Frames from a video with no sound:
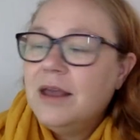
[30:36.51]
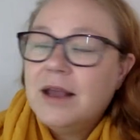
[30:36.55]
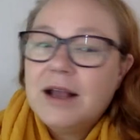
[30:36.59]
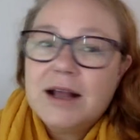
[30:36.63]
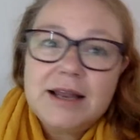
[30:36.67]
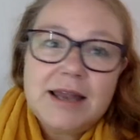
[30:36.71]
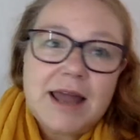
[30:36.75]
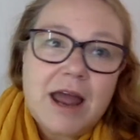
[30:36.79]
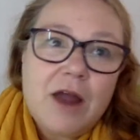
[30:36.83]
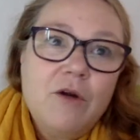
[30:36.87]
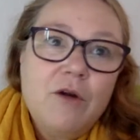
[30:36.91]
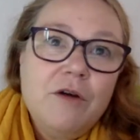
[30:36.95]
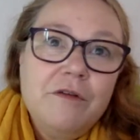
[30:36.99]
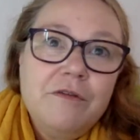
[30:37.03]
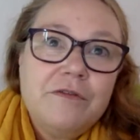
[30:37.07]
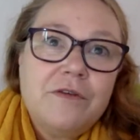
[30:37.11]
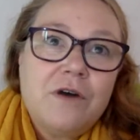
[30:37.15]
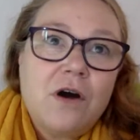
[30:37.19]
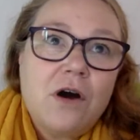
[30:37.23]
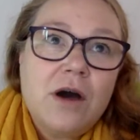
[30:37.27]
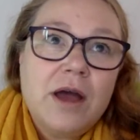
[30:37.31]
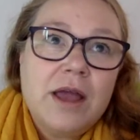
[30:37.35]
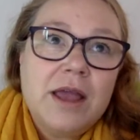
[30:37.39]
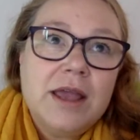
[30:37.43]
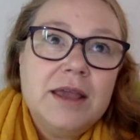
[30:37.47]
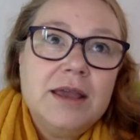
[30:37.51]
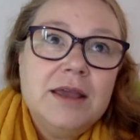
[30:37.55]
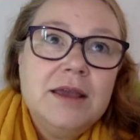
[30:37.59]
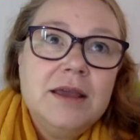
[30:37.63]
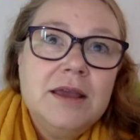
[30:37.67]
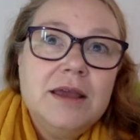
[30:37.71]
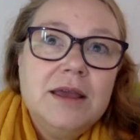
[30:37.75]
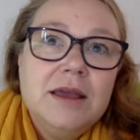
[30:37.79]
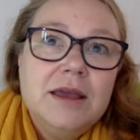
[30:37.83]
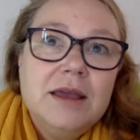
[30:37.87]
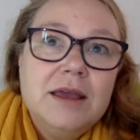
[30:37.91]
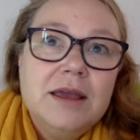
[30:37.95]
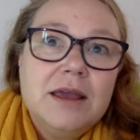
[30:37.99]

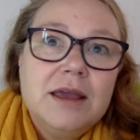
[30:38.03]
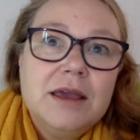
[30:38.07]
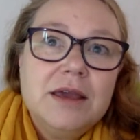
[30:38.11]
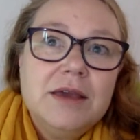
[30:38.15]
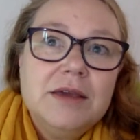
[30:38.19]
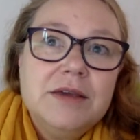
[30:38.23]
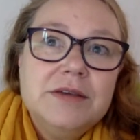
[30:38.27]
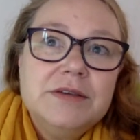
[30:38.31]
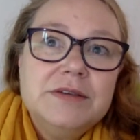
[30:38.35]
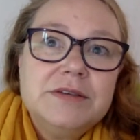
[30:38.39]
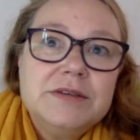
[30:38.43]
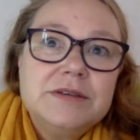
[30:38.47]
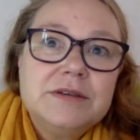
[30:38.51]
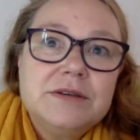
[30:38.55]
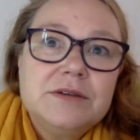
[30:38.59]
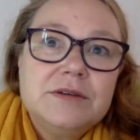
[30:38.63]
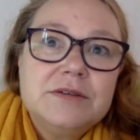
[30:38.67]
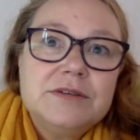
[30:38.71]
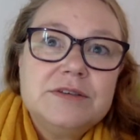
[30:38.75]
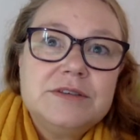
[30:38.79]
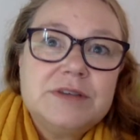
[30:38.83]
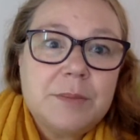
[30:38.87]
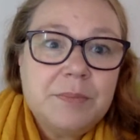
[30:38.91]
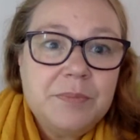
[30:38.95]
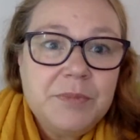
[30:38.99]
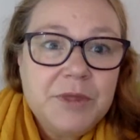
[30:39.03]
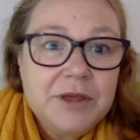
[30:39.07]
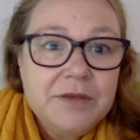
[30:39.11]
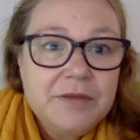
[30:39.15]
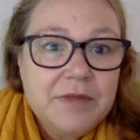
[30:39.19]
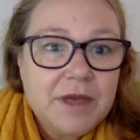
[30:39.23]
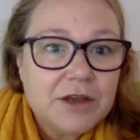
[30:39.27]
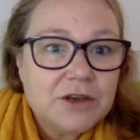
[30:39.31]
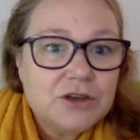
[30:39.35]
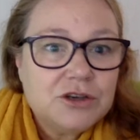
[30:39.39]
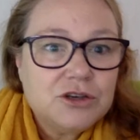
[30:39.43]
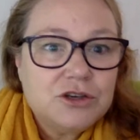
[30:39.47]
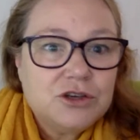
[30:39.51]
Clarifying is something
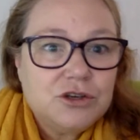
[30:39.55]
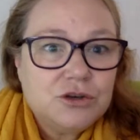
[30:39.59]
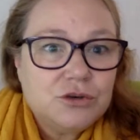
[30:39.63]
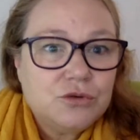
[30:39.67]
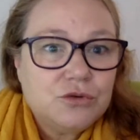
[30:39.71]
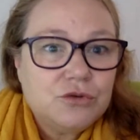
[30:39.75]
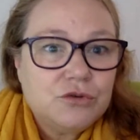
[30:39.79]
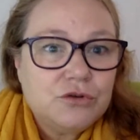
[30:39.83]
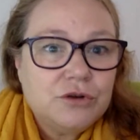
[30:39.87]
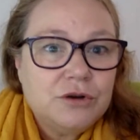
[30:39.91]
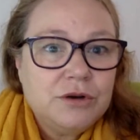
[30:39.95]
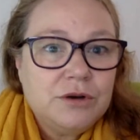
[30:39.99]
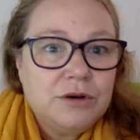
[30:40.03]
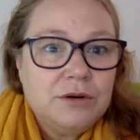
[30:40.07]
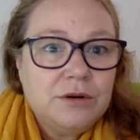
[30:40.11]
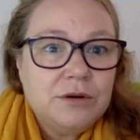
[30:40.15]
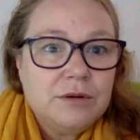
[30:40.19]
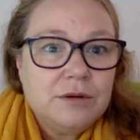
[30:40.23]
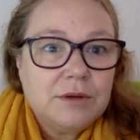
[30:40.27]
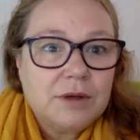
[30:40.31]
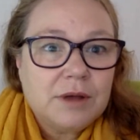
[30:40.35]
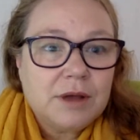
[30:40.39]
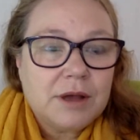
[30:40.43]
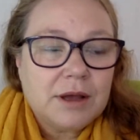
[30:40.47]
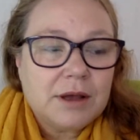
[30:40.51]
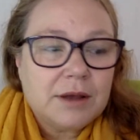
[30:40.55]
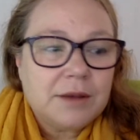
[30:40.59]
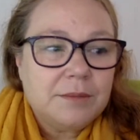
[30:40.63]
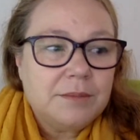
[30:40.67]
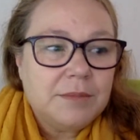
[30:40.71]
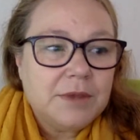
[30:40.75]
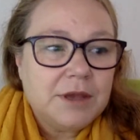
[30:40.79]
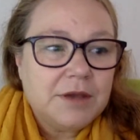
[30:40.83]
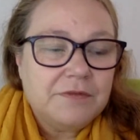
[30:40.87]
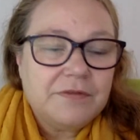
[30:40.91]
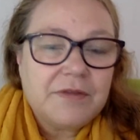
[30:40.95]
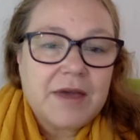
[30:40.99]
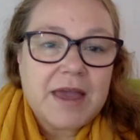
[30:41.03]
that children,
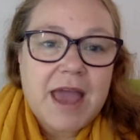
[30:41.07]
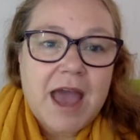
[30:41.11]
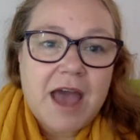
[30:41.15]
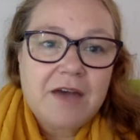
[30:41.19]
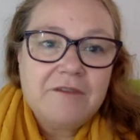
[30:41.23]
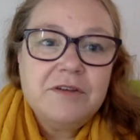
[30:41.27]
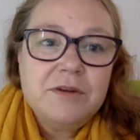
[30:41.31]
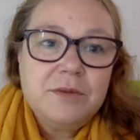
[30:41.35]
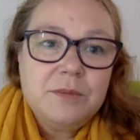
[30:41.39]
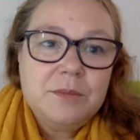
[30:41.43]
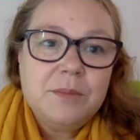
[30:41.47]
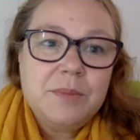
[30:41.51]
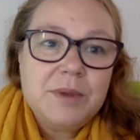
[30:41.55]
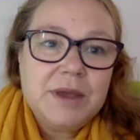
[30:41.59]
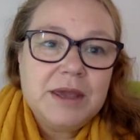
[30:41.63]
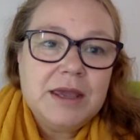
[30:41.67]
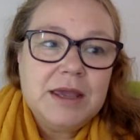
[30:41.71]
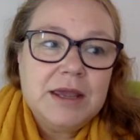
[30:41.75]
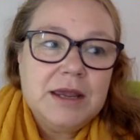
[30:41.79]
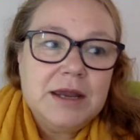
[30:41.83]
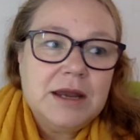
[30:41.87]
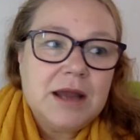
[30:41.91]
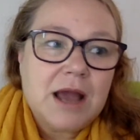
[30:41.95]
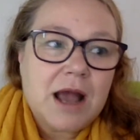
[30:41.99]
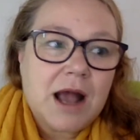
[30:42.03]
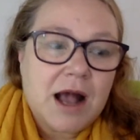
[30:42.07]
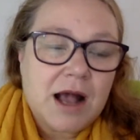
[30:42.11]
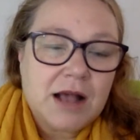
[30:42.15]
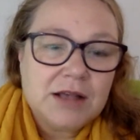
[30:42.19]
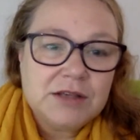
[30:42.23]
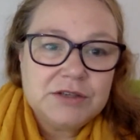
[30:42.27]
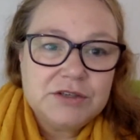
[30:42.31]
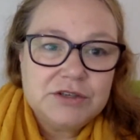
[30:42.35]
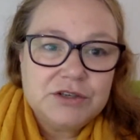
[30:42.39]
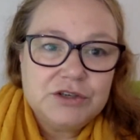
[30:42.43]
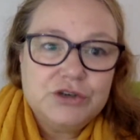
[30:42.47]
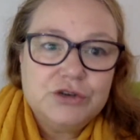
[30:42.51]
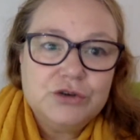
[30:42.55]
if they haven't been
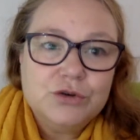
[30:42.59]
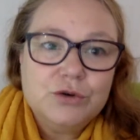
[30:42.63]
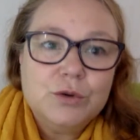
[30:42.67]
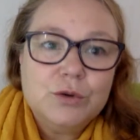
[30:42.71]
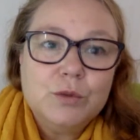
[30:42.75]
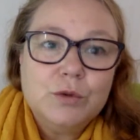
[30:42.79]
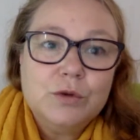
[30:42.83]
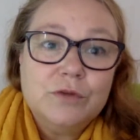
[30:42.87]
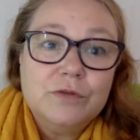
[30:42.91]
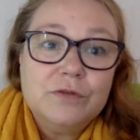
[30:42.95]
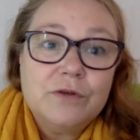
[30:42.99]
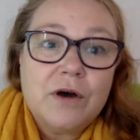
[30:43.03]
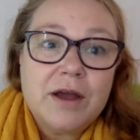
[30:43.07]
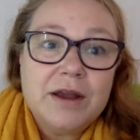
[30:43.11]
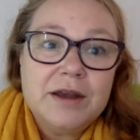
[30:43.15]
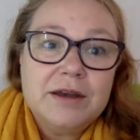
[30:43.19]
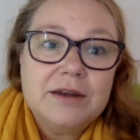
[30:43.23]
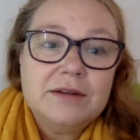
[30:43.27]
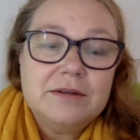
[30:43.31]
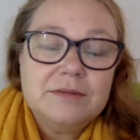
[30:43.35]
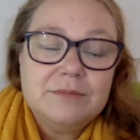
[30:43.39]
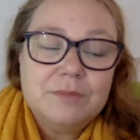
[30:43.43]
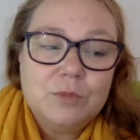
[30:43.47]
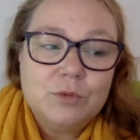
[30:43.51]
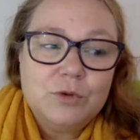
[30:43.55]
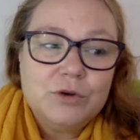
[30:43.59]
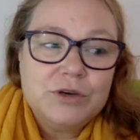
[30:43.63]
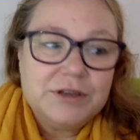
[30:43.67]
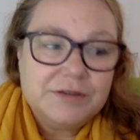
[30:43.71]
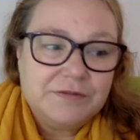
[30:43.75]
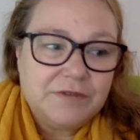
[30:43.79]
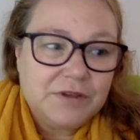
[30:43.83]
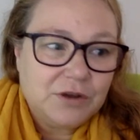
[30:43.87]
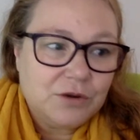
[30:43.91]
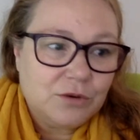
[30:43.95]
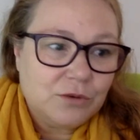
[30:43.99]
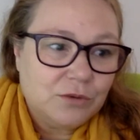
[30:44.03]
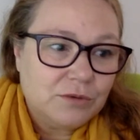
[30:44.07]
asked to do it, will find more
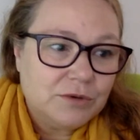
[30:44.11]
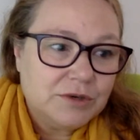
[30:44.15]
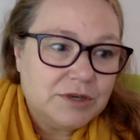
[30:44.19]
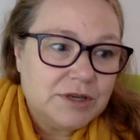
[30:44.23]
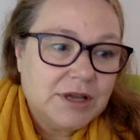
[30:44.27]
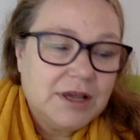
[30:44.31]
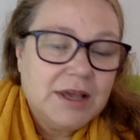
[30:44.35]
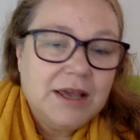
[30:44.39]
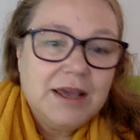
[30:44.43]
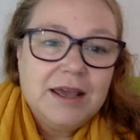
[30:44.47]
difficult.